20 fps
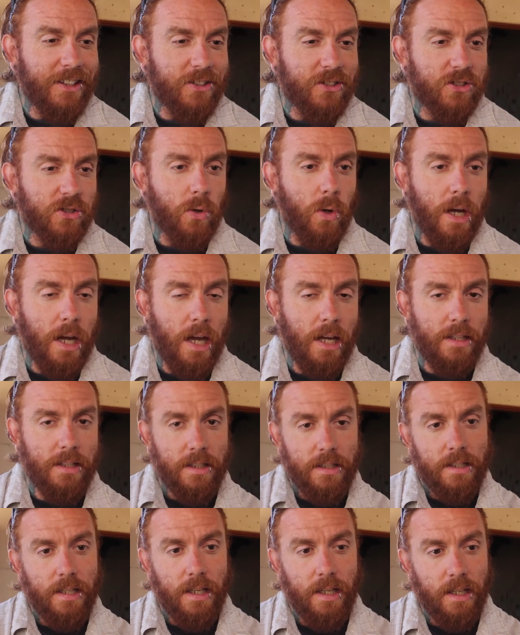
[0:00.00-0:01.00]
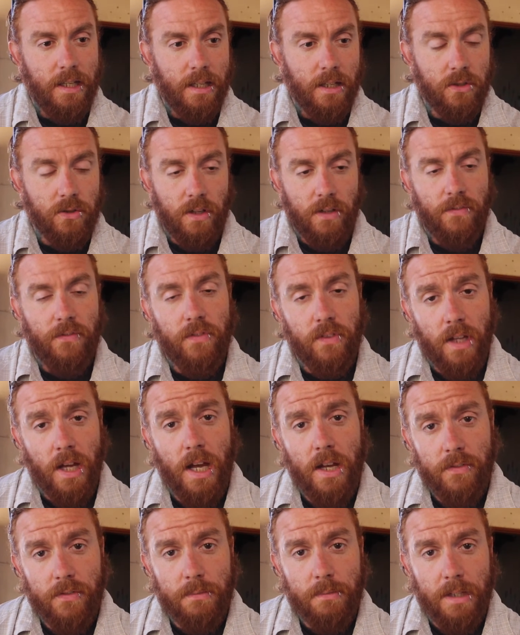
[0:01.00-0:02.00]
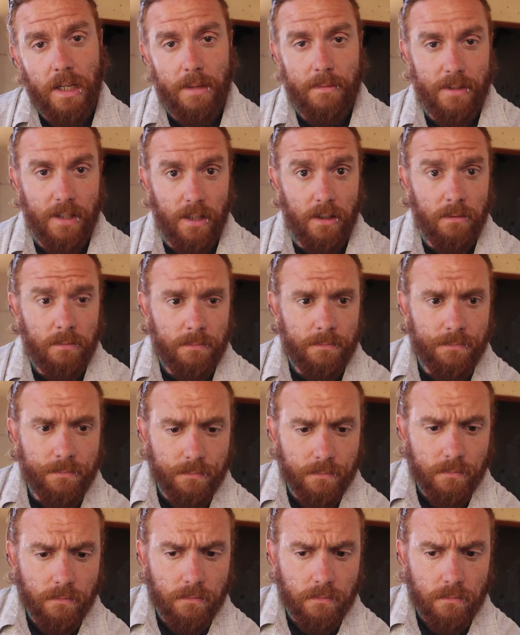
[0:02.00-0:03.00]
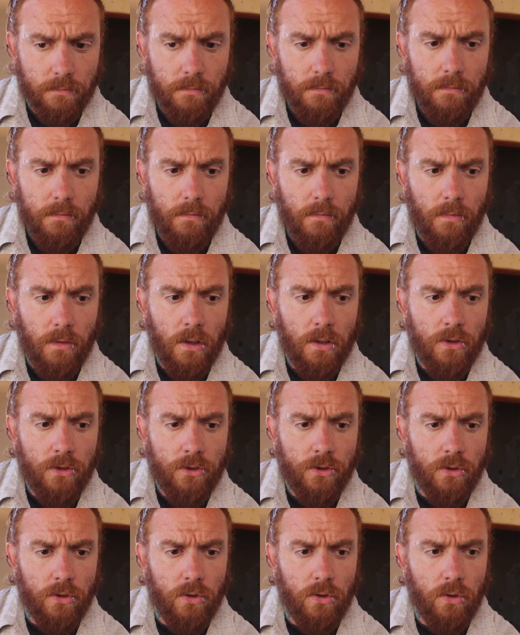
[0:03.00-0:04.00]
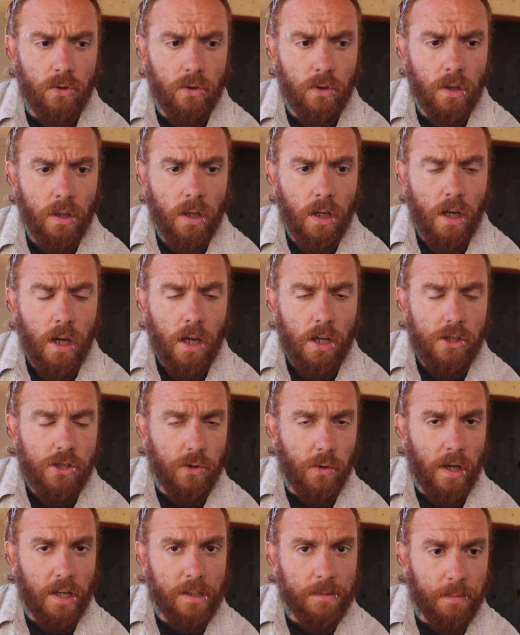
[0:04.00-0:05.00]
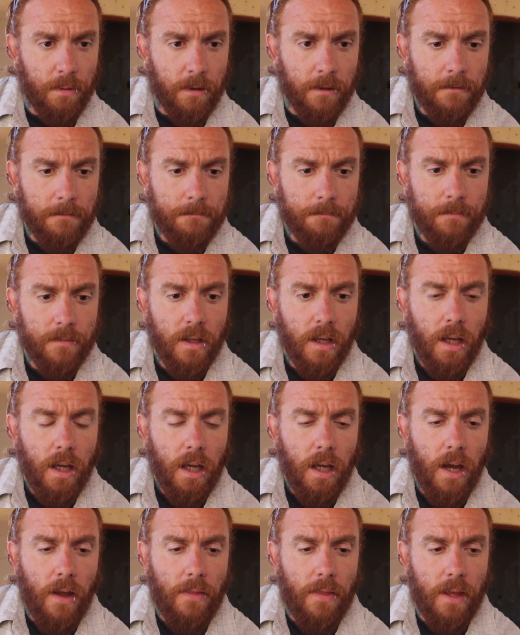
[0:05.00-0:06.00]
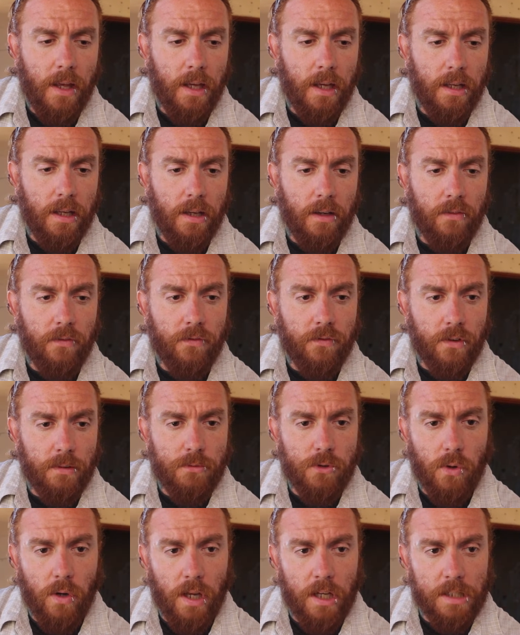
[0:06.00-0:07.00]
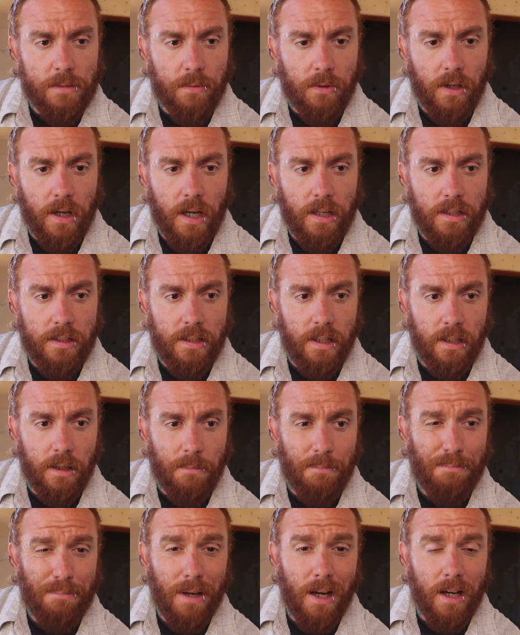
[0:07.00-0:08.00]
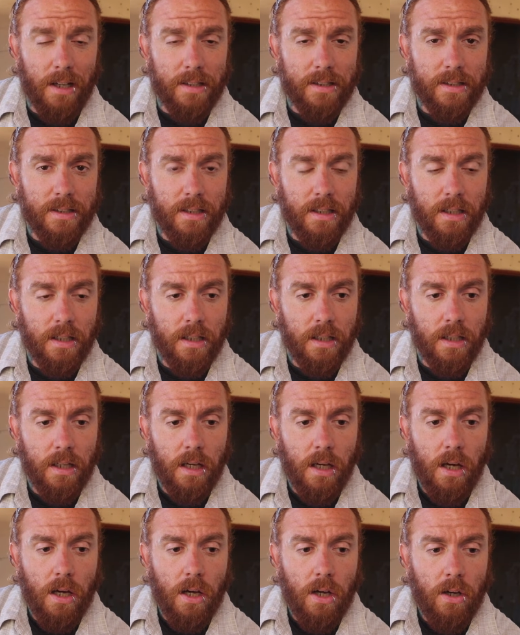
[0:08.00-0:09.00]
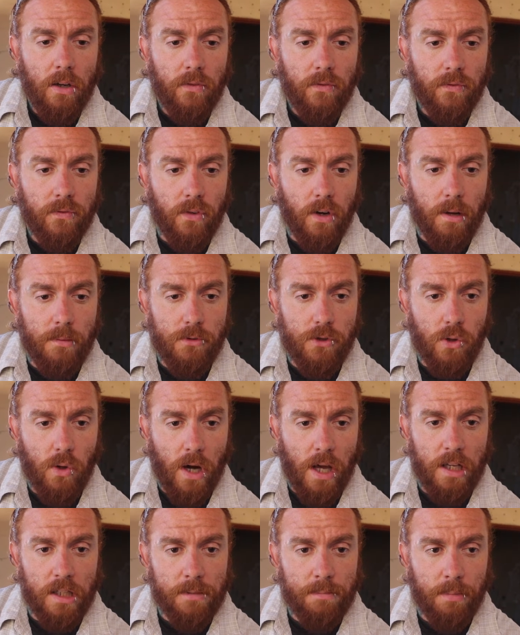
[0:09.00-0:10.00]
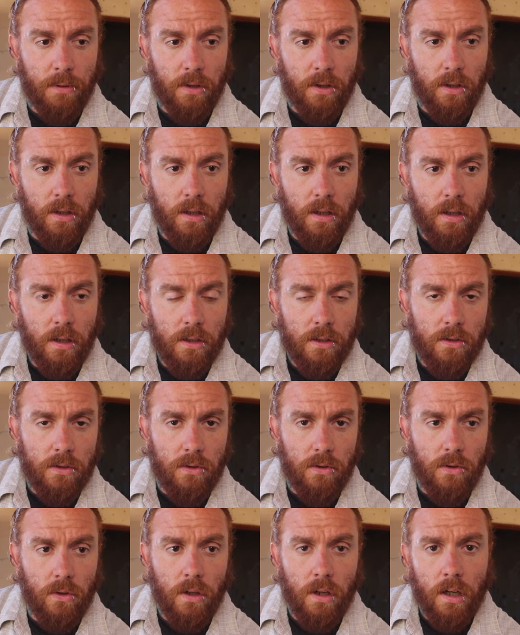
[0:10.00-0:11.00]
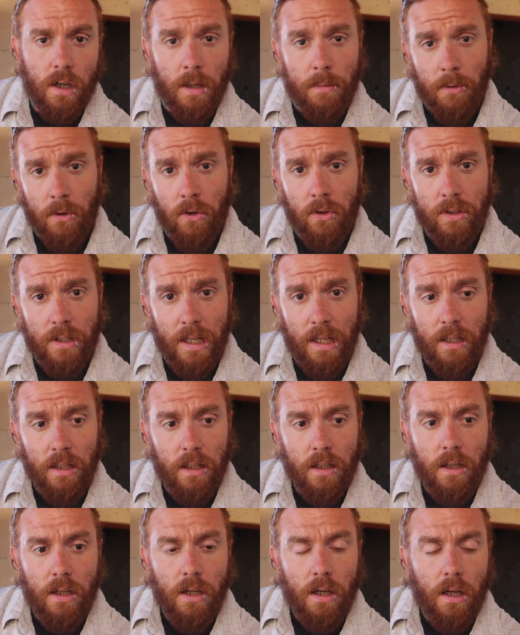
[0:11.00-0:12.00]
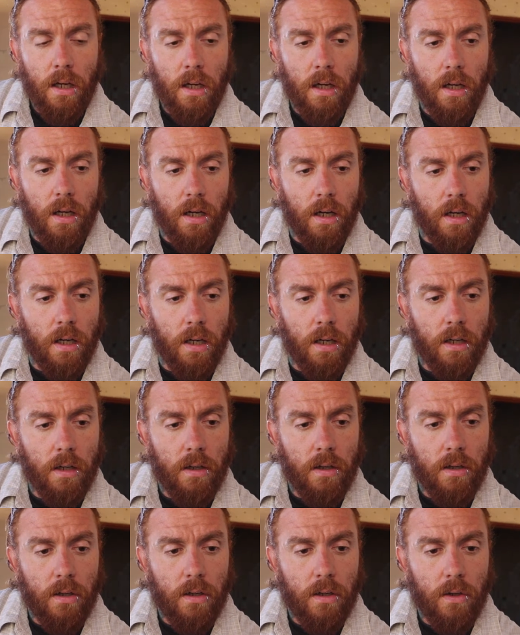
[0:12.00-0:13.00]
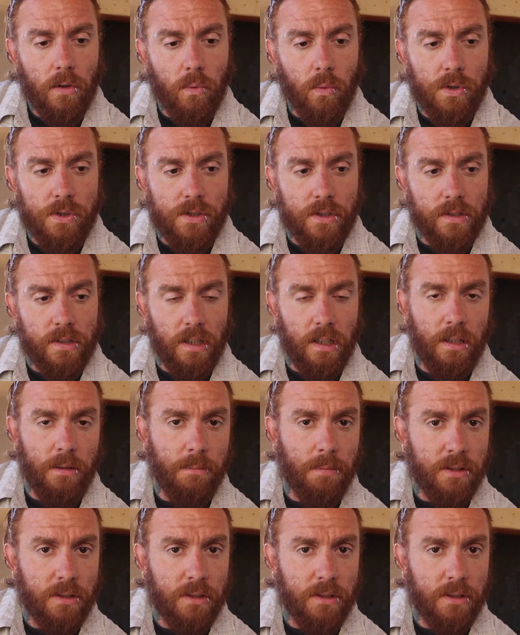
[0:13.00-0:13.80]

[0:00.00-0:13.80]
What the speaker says: So I had to fly from Cape Town to Johannesburg, and then from Johannesburg I had to take a bus from Johannesburg to Gaborone, which is in